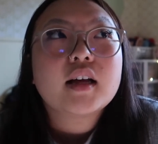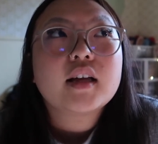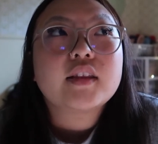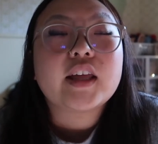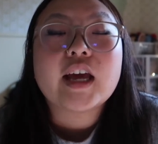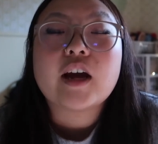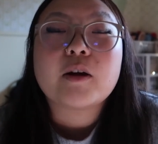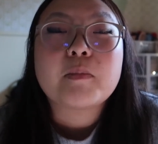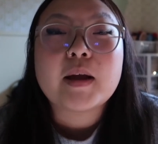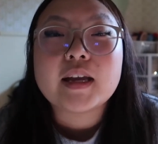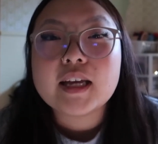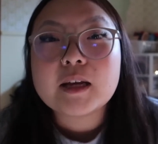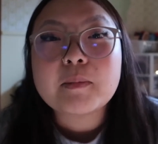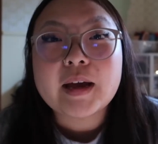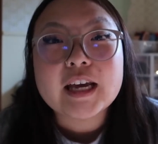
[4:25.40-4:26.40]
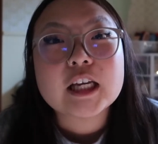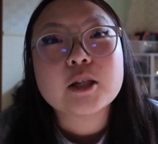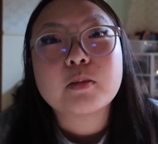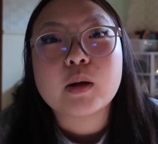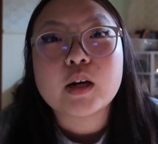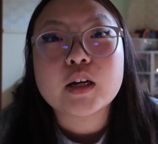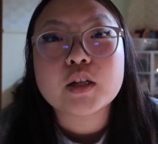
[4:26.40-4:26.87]
they are making my
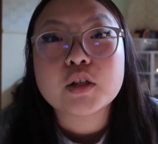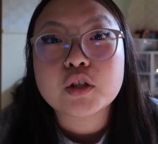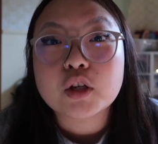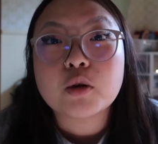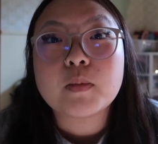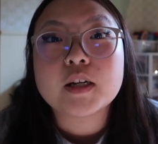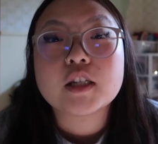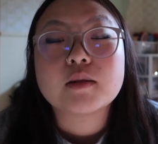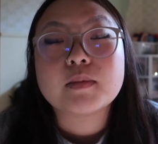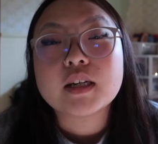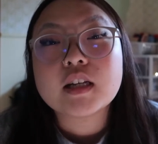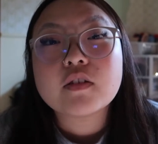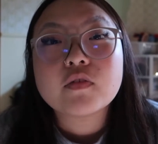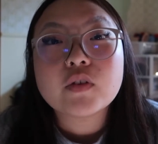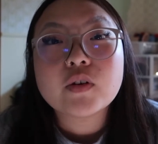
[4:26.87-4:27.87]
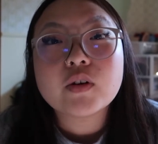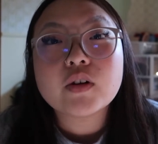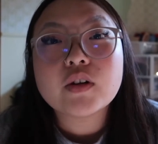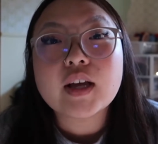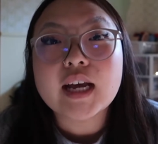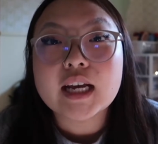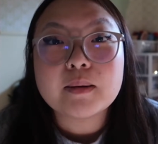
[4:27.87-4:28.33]
experience so much
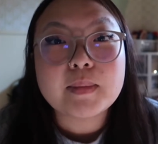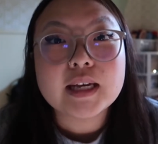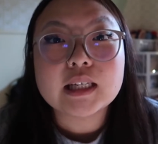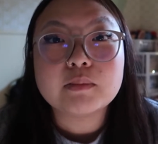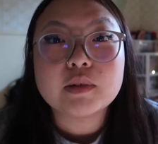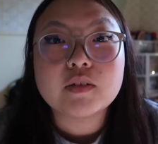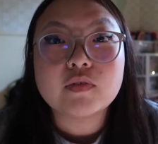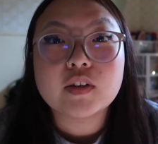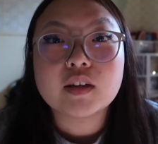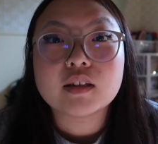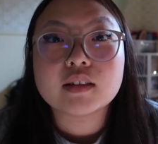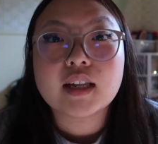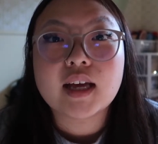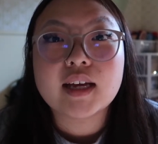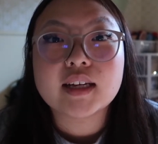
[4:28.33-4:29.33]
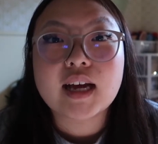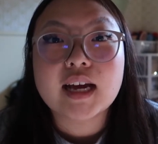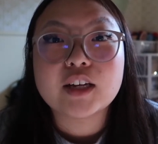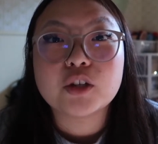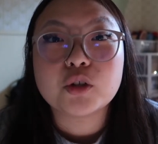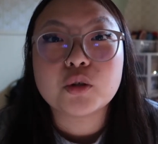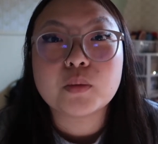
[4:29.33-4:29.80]
meaningful and making me feel like I
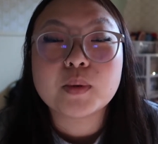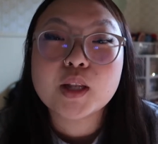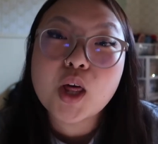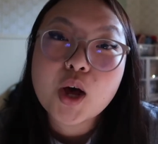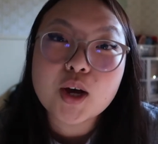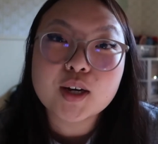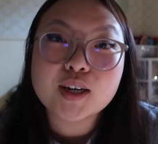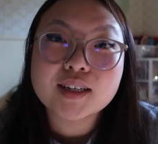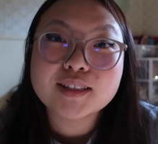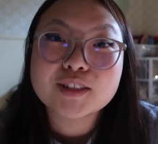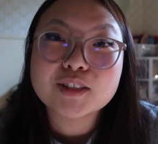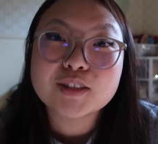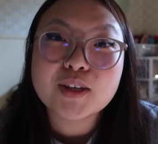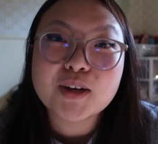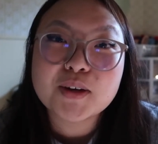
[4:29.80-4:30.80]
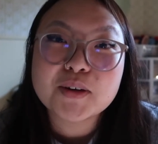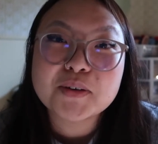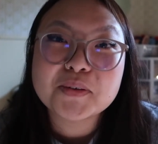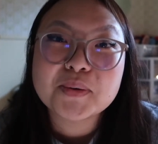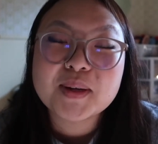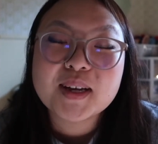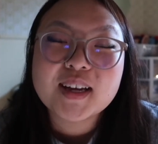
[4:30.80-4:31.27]
do belong.
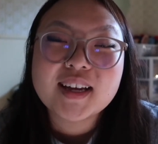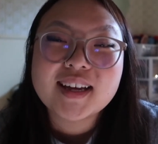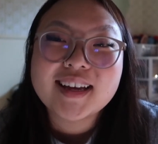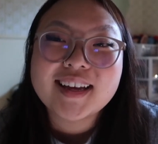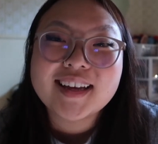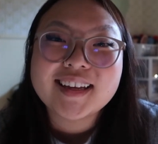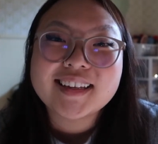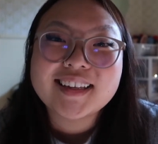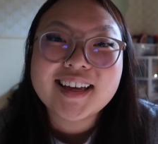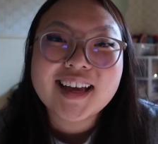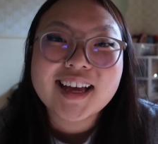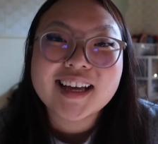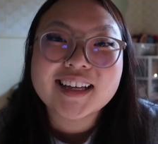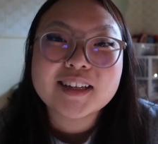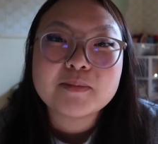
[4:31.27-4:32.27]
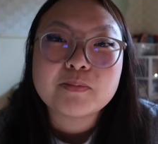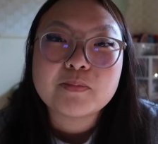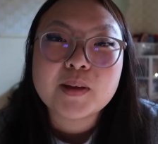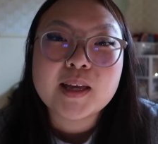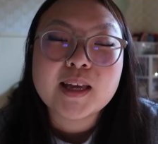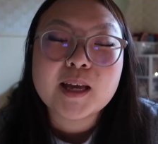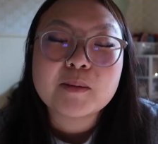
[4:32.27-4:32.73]
So yeah,
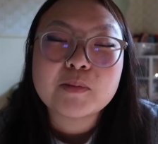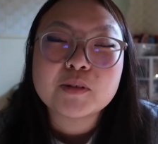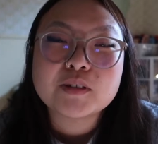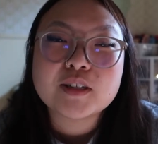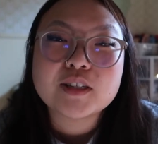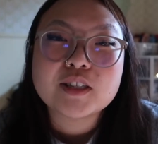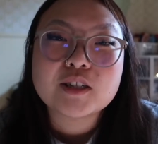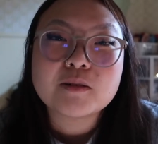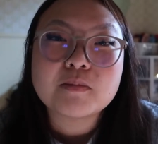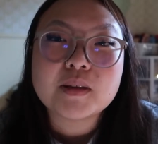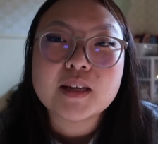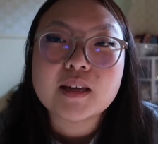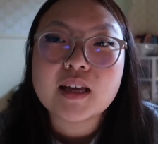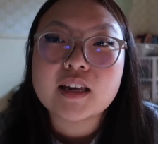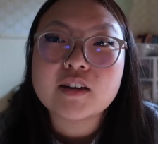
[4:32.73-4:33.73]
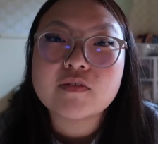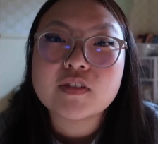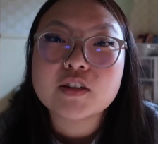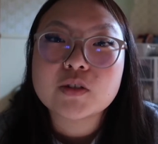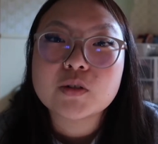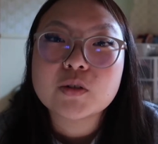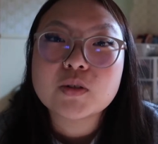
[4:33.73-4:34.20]
being able just to meet
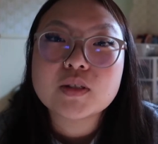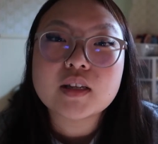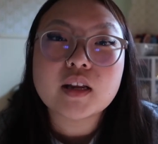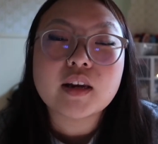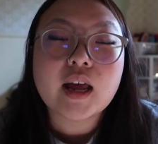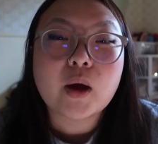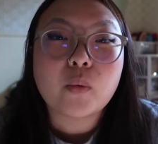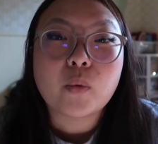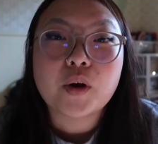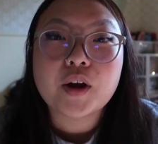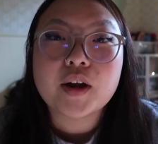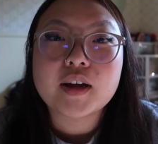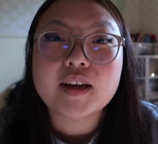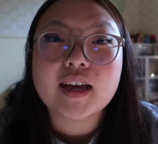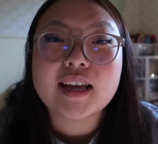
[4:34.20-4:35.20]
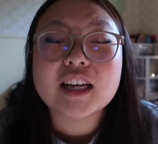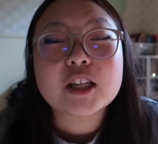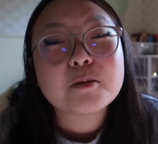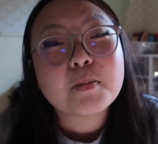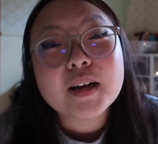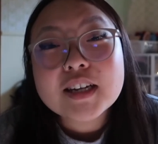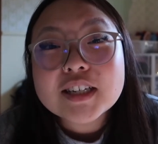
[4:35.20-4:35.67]
individuals and network, and
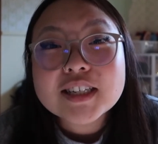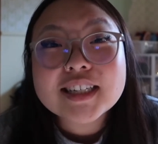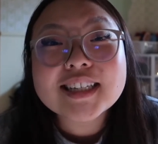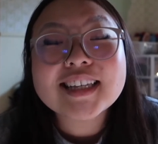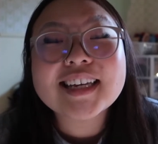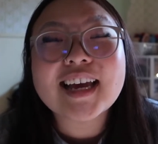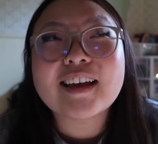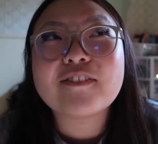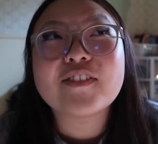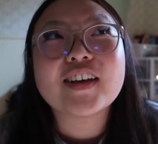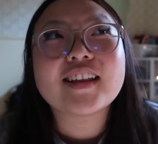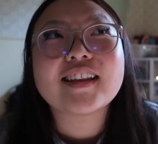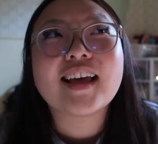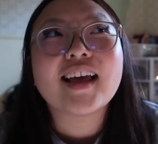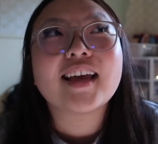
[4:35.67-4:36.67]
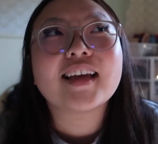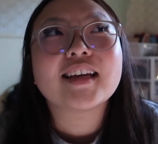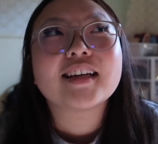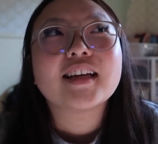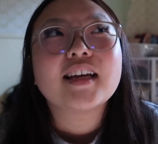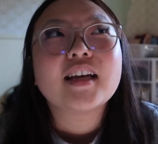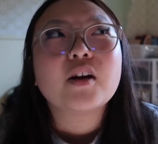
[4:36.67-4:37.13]
especially I feel like
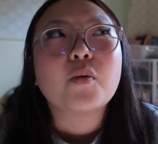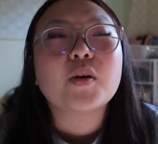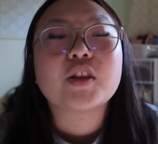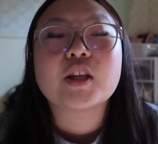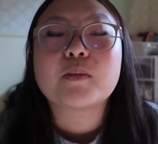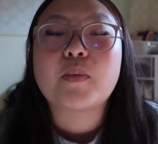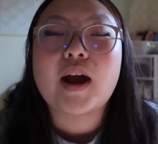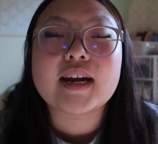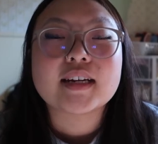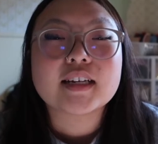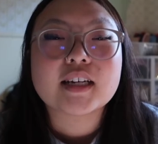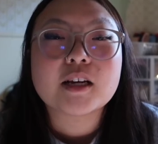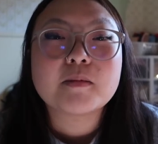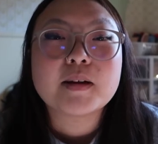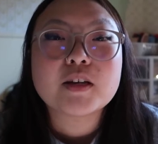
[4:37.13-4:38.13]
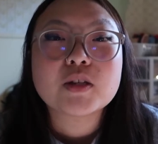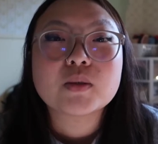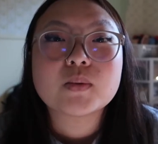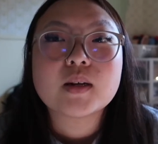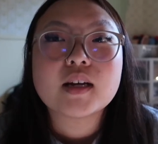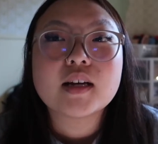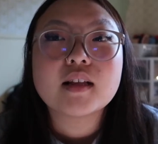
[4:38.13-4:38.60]
within practicum as
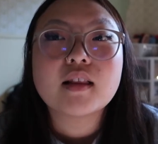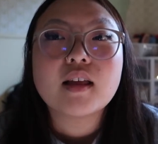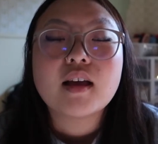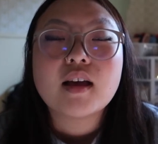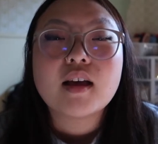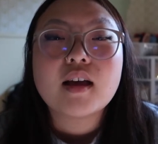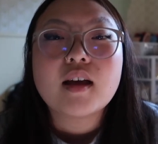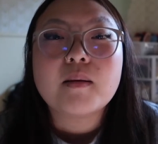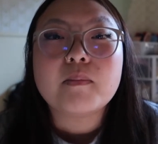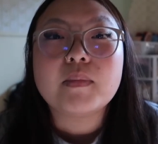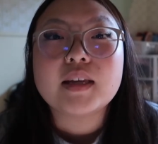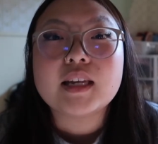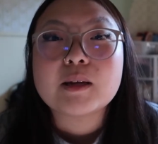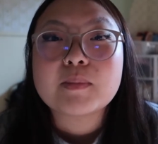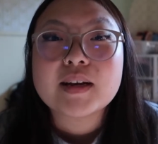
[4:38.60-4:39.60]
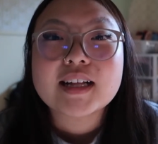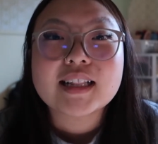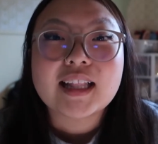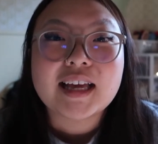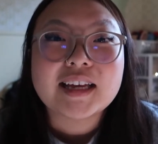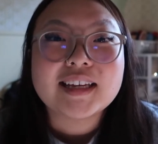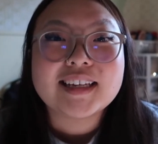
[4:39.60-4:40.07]
well, meeting my
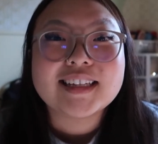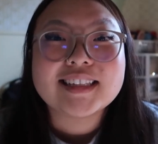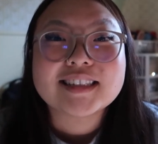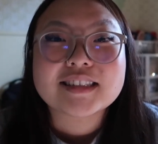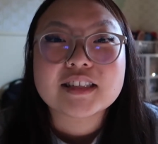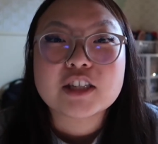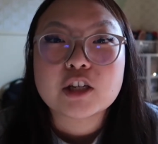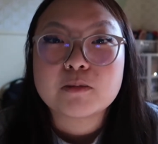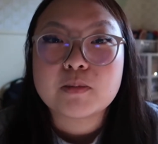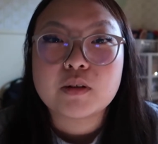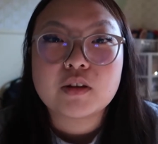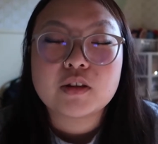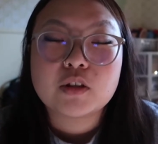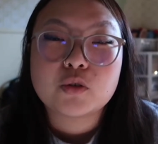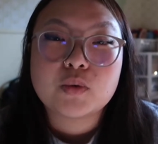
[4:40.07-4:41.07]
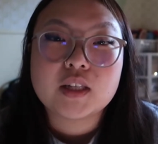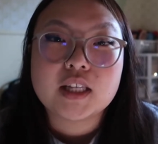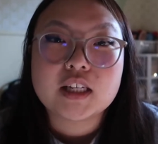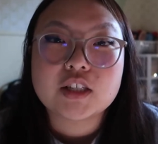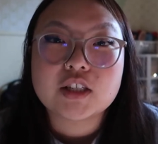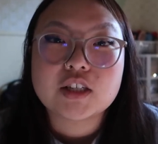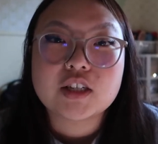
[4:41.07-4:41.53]
clients and just building those
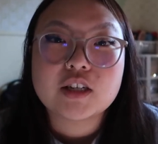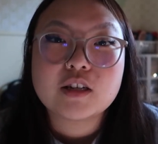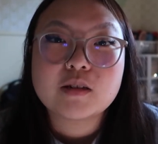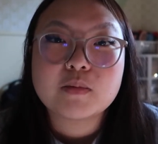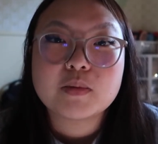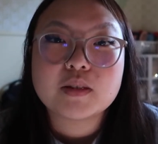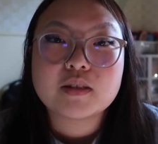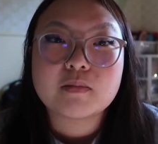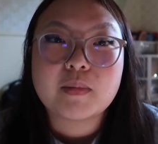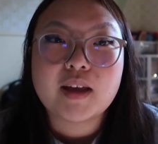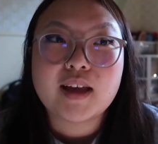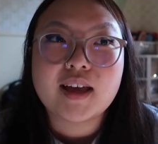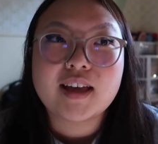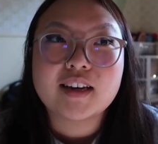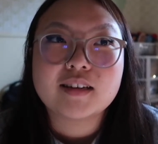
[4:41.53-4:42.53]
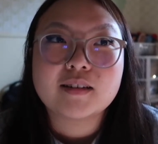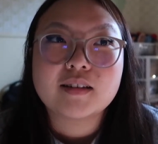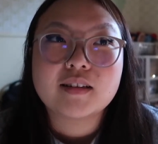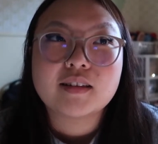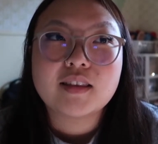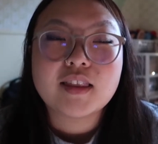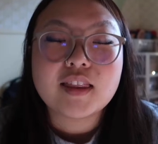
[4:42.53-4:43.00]
relationships, man,
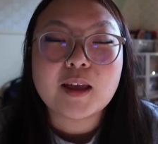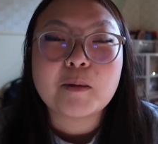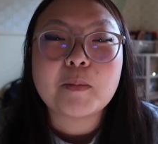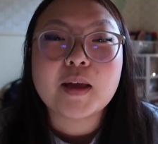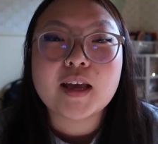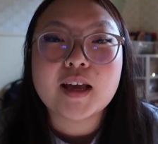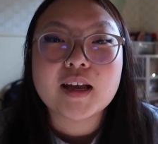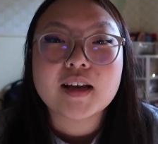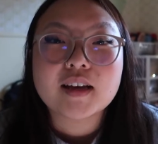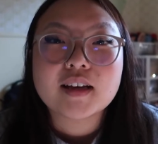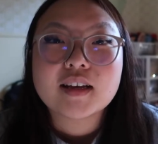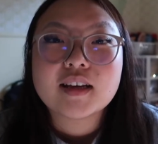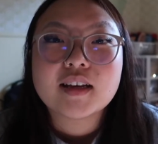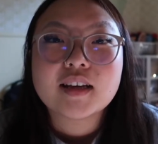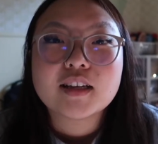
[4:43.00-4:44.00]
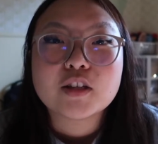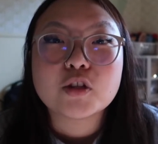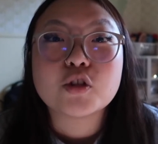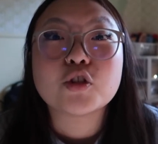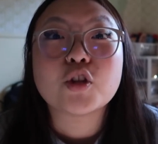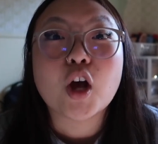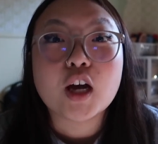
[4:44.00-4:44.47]
they make
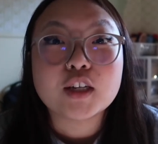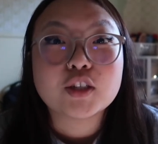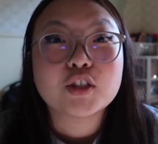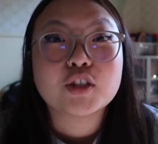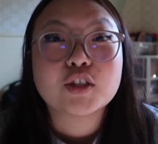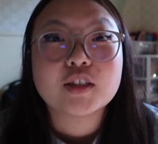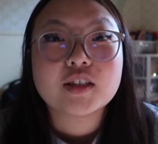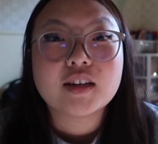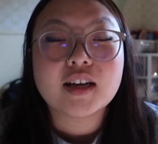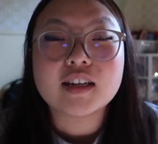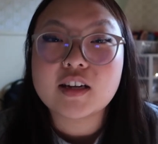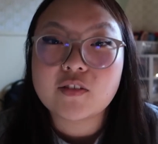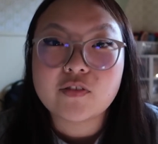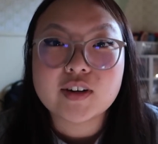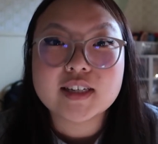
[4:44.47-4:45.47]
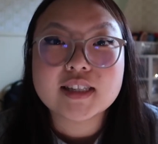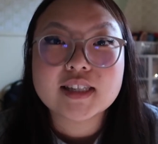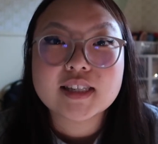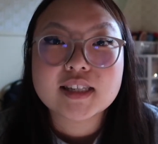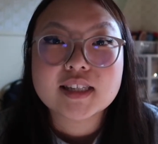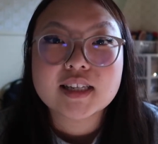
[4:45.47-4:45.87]
such a difference.